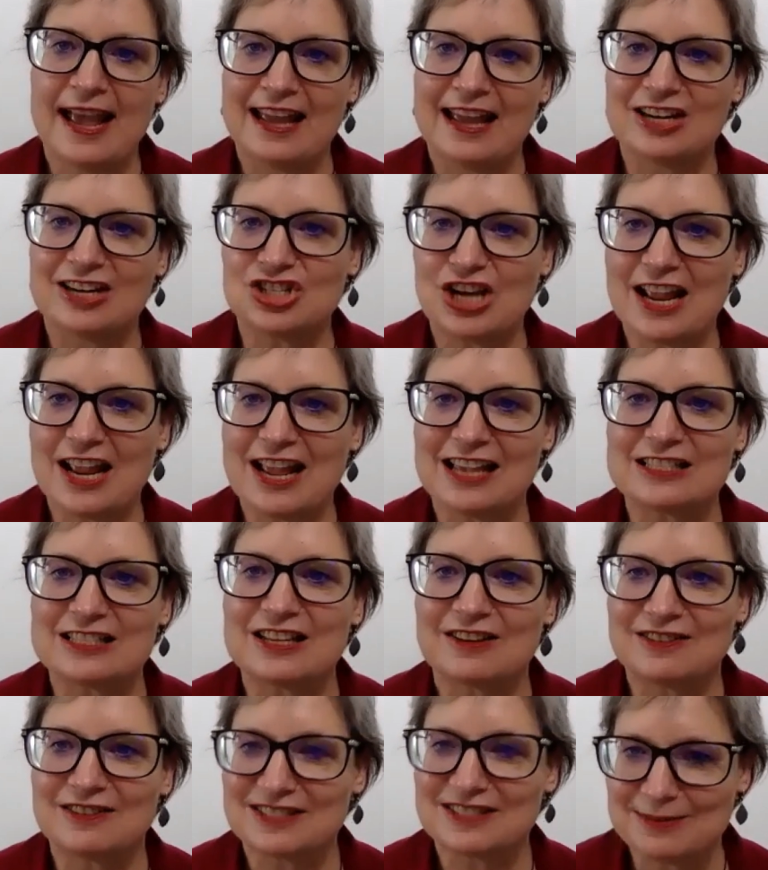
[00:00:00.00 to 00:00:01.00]
And she has
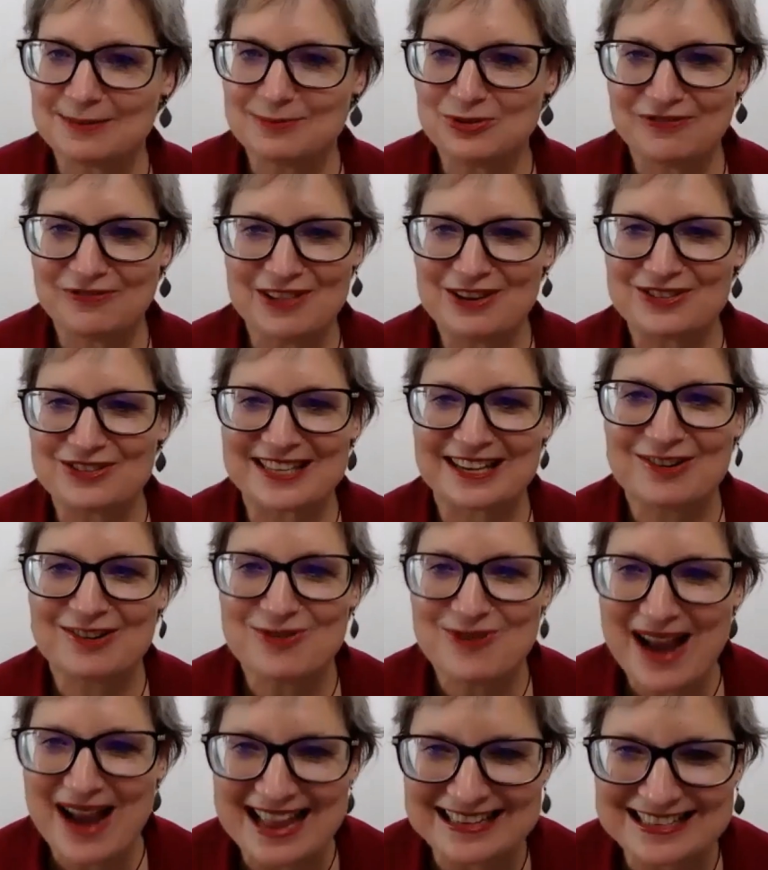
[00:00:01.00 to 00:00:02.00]

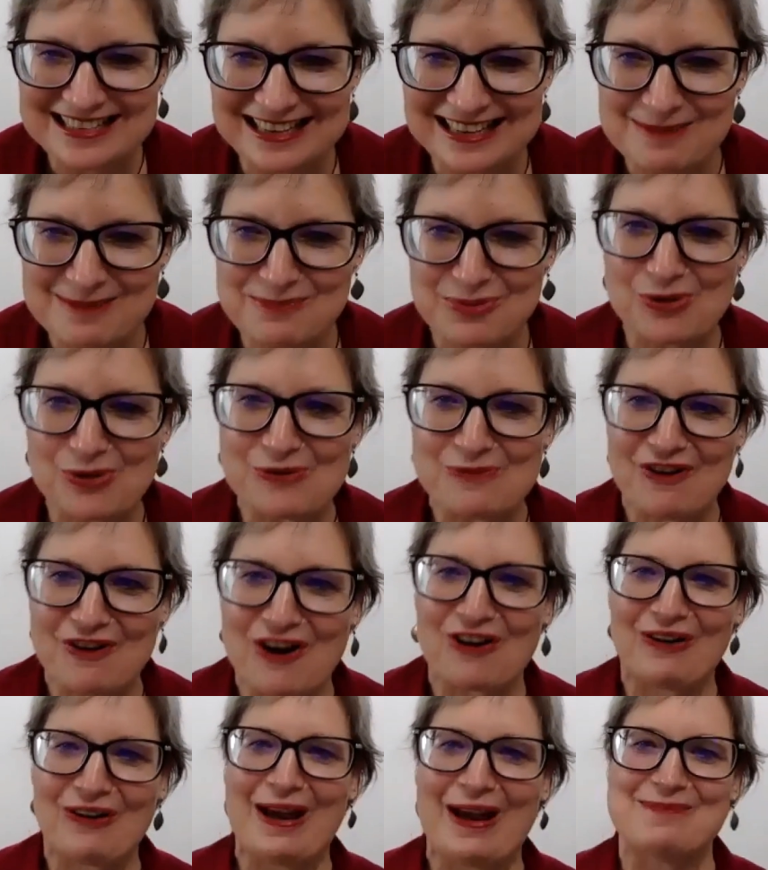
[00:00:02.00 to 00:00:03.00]
single-handedly brought
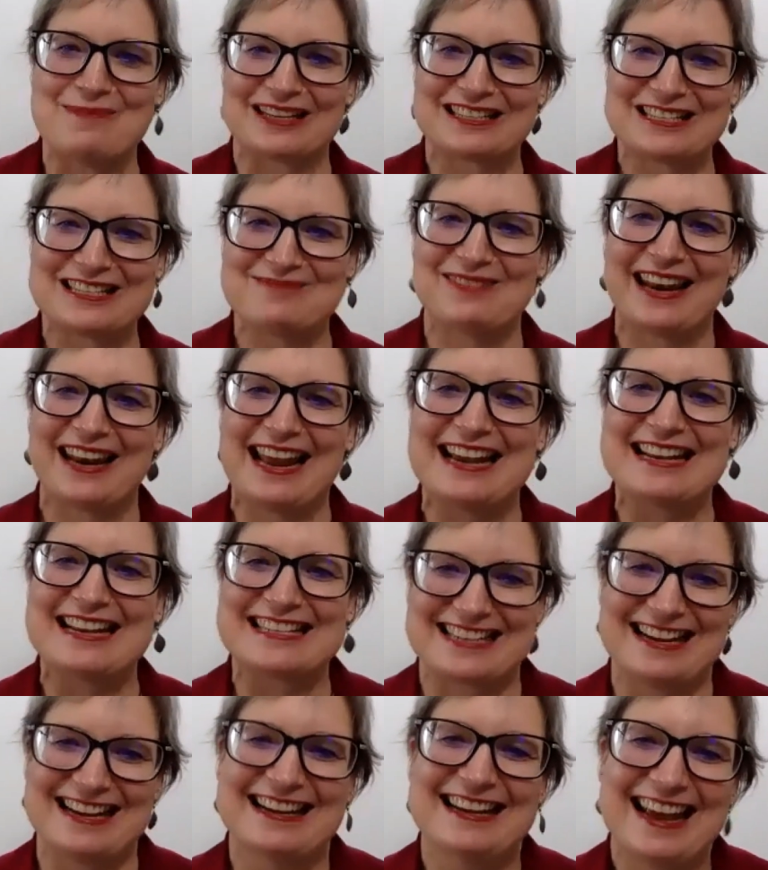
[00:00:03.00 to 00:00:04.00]
rock climbing to
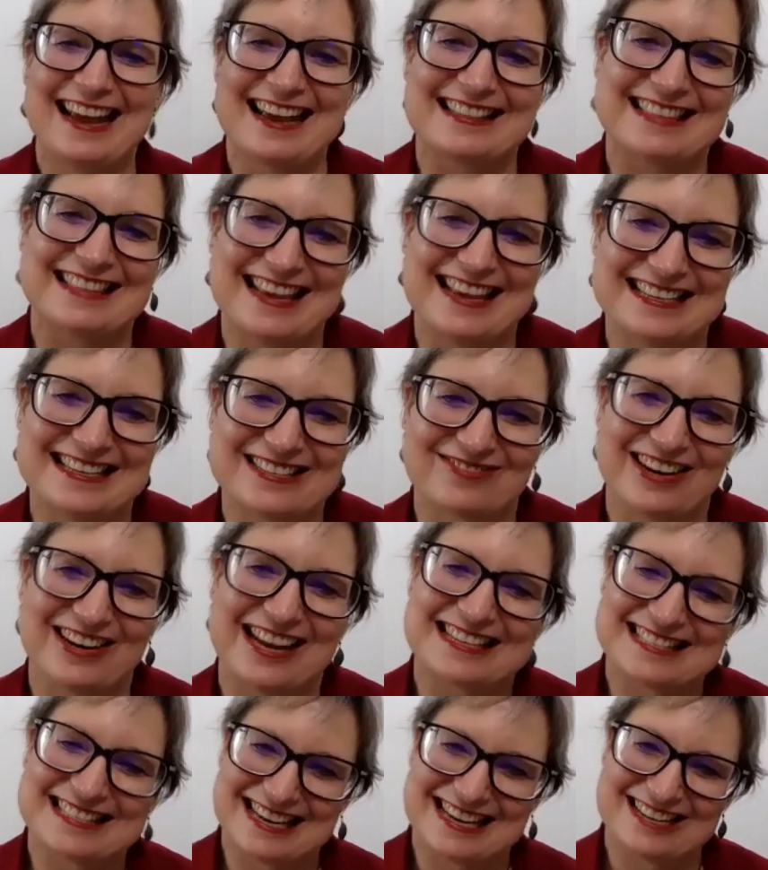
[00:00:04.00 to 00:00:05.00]
Malaysia at the end of
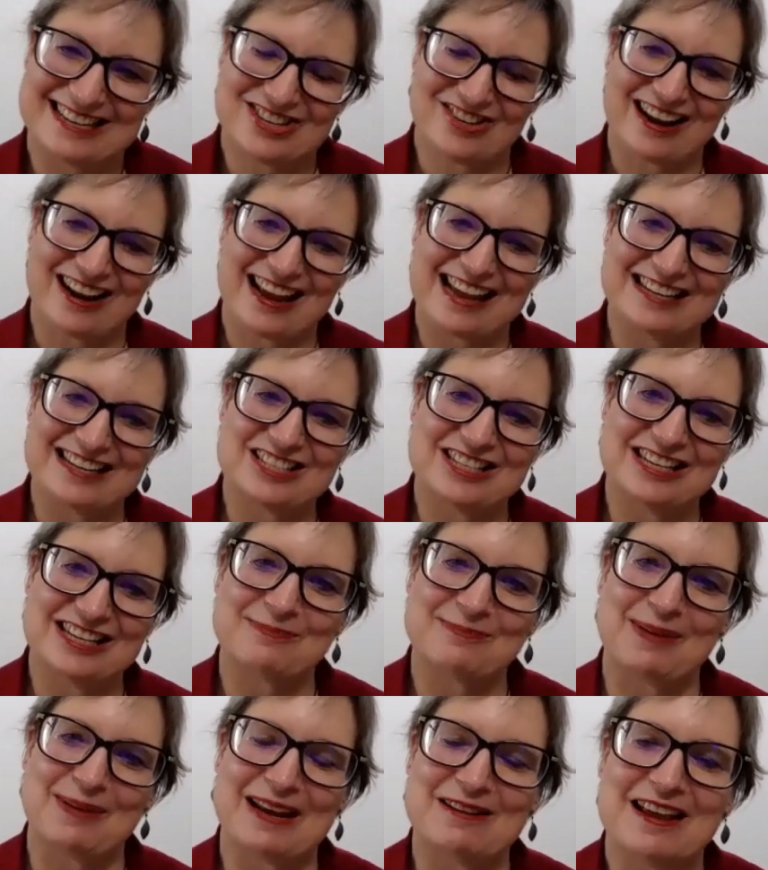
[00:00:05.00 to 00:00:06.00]
last century. And
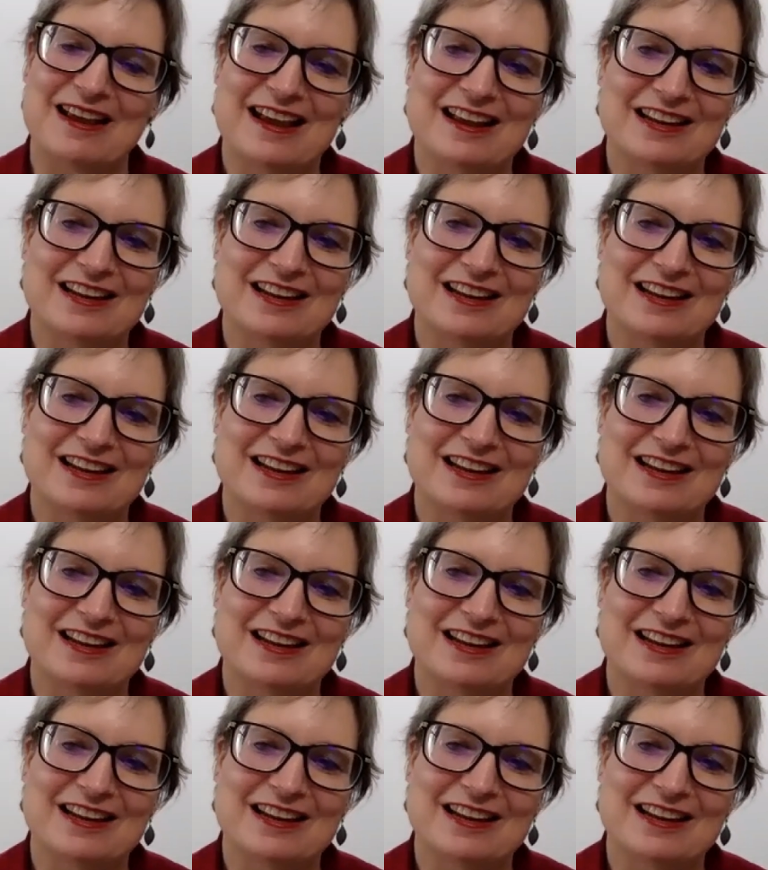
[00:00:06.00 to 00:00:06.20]
she's been